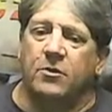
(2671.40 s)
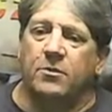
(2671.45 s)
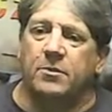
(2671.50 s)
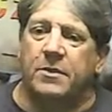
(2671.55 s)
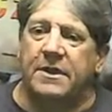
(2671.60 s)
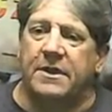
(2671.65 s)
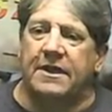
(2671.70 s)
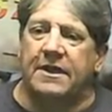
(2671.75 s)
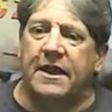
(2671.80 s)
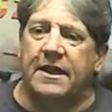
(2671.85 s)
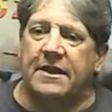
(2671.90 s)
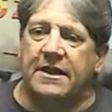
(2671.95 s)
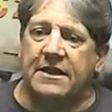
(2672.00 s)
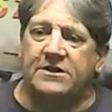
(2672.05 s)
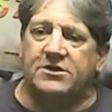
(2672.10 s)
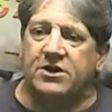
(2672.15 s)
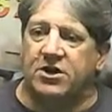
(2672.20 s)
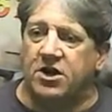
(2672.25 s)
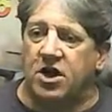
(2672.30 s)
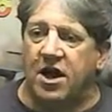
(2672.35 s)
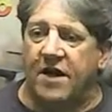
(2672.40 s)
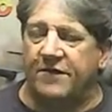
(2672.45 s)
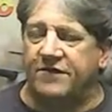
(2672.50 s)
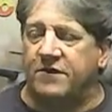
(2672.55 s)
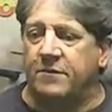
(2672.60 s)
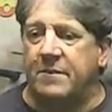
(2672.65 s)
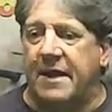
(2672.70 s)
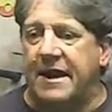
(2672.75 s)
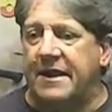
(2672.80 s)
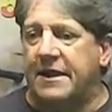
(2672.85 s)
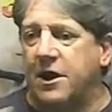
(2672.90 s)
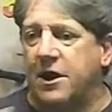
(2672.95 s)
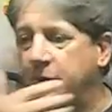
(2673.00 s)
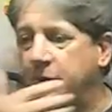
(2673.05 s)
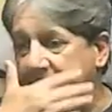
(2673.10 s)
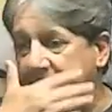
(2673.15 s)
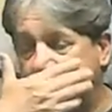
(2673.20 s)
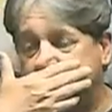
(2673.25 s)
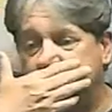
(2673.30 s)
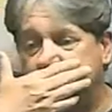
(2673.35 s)
But they took it off the main air.
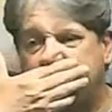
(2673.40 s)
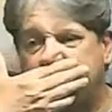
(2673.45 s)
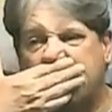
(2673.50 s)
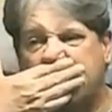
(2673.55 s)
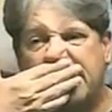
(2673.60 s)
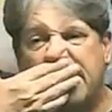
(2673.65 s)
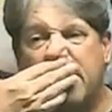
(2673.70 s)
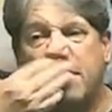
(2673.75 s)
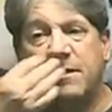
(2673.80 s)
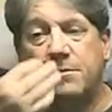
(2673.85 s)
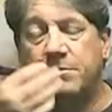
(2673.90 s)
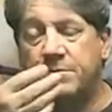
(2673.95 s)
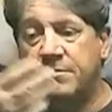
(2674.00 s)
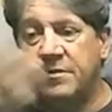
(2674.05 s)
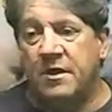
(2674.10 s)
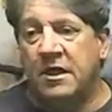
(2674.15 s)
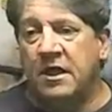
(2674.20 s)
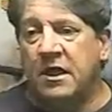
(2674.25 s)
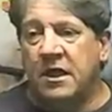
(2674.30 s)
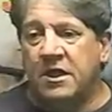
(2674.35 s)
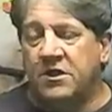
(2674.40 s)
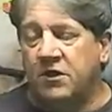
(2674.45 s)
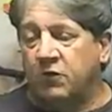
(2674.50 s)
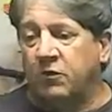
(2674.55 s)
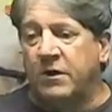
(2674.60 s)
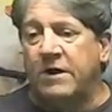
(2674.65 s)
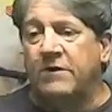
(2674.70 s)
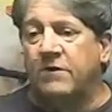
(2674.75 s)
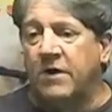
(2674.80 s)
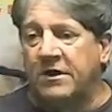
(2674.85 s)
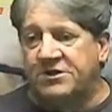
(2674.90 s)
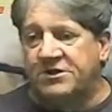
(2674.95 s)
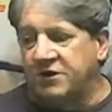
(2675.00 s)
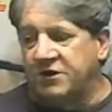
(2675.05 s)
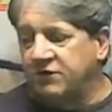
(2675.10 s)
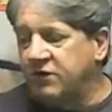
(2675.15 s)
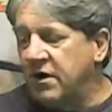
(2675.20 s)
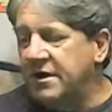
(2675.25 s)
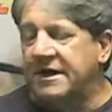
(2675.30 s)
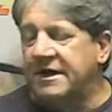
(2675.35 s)
But there's still the reruns are
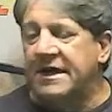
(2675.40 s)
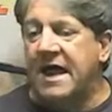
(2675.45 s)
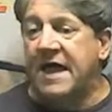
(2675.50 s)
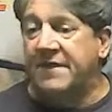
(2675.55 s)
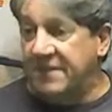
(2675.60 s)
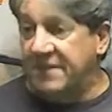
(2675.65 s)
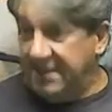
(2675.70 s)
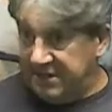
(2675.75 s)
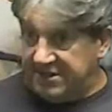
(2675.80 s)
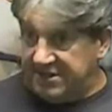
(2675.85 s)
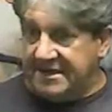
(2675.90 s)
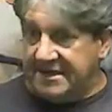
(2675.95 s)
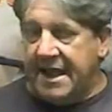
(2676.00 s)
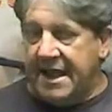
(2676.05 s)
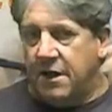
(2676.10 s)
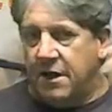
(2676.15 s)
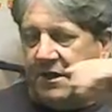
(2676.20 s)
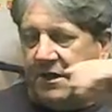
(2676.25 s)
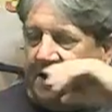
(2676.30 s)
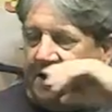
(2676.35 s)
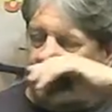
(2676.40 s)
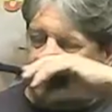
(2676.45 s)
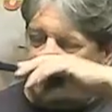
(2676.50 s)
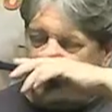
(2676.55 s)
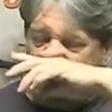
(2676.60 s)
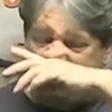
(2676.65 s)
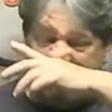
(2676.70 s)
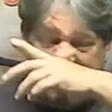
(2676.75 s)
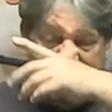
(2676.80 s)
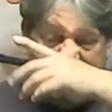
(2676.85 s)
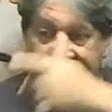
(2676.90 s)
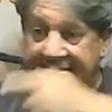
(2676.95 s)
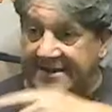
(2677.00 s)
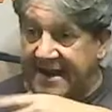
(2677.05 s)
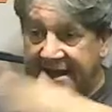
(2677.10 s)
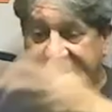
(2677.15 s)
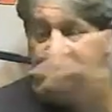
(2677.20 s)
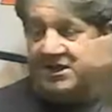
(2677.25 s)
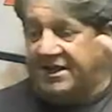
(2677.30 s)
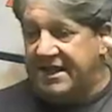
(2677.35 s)
running on this now, and they've got a
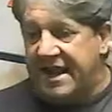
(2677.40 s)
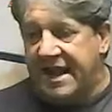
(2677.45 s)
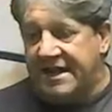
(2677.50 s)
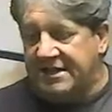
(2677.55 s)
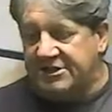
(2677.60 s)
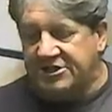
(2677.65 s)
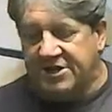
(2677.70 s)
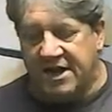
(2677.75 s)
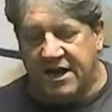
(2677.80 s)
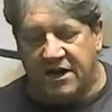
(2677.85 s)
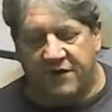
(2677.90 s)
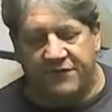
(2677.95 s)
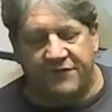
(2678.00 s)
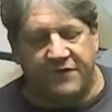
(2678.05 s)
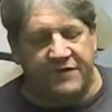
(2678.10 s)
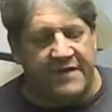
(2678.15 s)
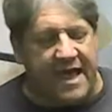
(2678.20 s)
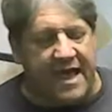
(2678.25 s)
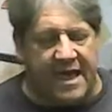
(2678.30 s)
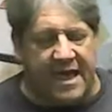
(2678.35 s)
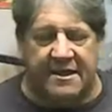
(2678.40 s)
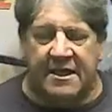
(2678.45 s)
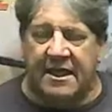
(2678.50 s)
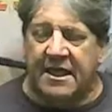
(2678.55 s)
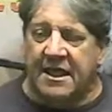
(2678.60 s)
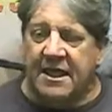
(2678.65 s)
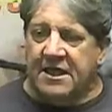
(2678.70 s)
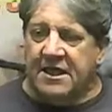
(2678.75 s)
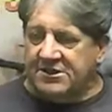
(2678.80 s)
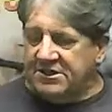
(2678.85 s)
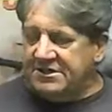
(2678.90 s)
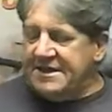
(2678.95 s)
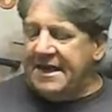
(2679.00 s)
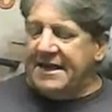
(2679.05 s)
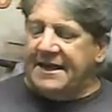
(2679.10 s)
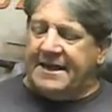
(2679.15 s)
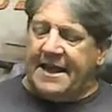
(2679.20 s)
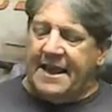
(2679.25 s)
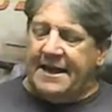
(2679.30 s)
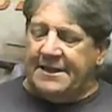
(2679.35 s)
dedicated channel for that. It's a
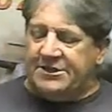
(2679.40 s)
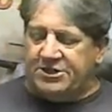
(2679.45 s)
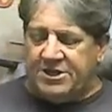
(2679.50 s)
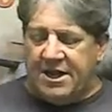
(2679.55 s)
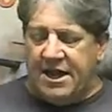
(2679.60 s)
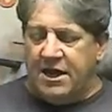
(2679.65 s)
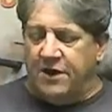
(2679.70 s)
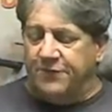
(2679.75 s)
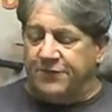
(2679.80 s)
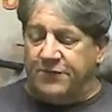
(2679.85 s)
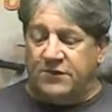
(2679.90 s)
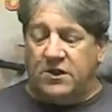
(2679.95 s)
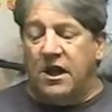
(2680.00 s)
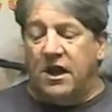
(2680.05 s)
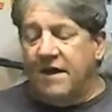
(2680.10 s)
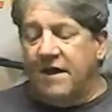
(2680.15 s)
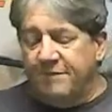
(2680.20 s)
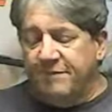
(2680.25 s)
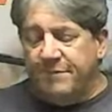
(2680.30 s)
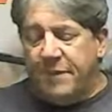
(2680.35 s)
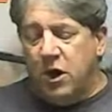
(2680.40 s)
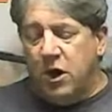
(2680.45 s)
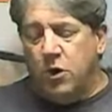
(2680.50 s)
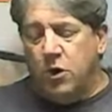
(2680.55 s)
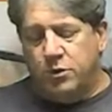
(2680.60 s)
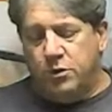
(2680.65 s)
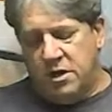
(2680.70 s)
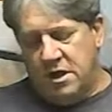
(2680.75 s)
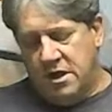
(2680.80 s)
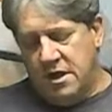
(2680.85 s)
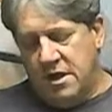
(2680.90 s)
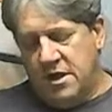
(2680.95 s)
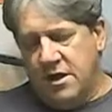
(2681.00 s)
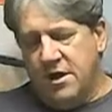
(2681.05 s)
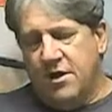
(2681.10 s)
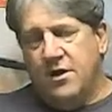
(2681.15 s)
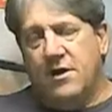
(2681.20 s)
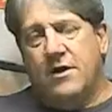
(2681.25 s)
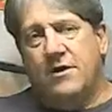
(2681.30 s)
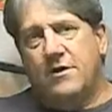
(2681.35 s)
dedicated channel for the Love Boat.
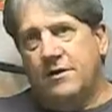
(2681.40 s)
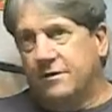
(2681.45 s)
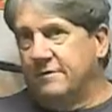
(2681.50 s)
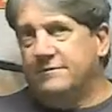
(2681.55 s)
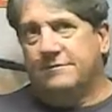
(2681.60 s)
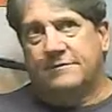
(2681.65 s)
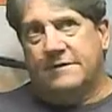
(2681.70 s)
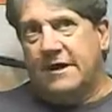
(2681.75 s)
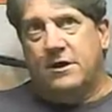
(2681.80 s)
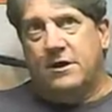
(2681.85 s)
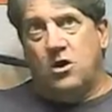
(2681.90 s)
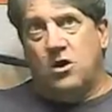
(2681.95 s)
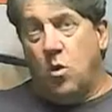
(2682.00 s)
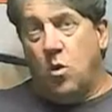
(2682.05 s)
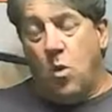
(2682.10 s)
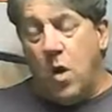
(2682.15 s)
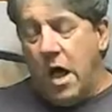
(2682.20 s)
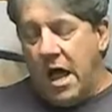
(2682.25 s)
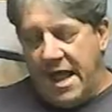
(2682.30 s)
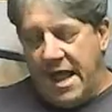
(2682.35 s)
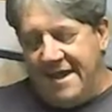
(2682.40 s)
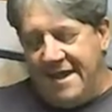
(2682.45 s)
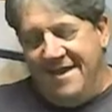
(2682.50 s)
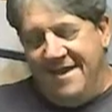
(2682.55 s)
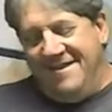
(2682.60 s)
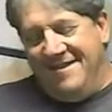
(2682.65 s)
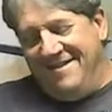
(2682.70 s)
I don't know why.